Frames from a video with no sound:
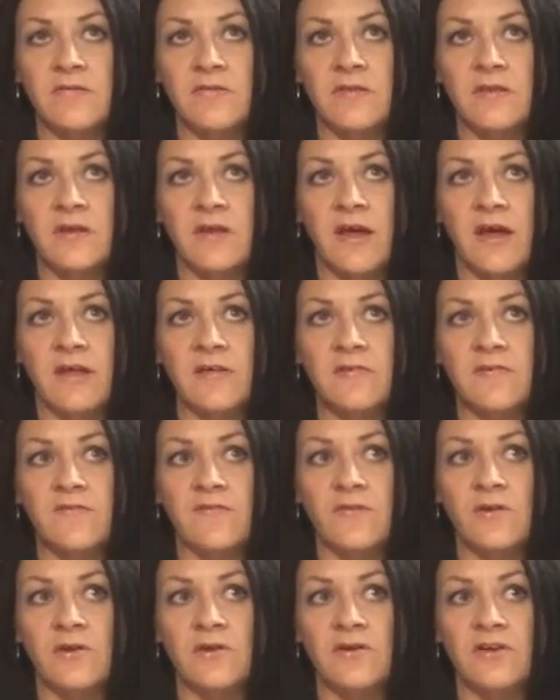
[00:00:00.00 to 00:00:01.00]
the last
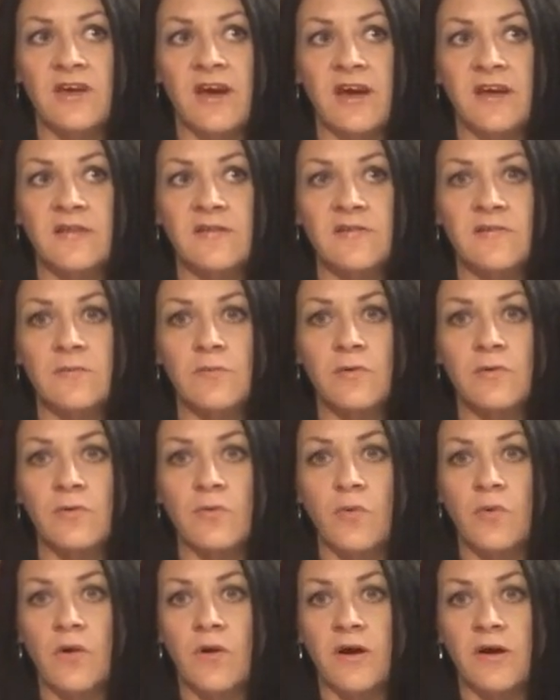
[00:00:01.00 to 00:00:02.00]
few days were
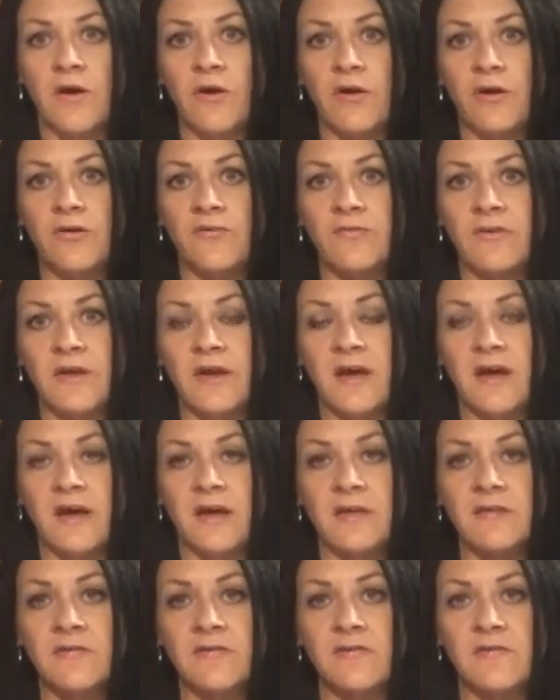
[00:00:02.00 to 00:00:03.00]
quite
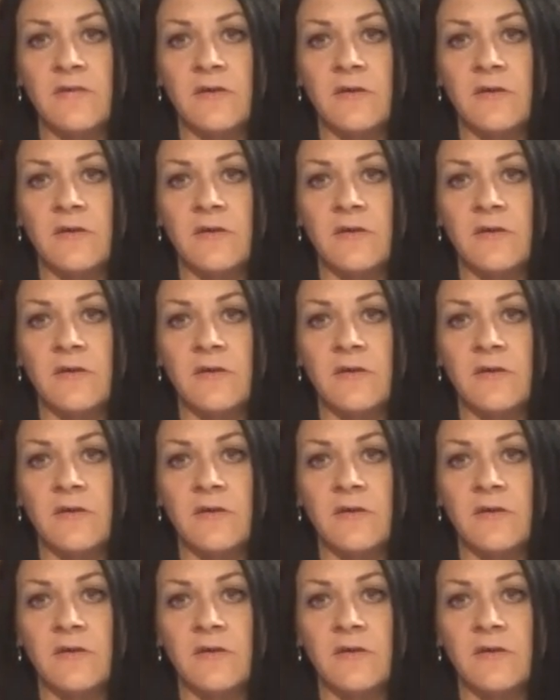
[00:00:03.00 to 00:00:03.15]
overcast,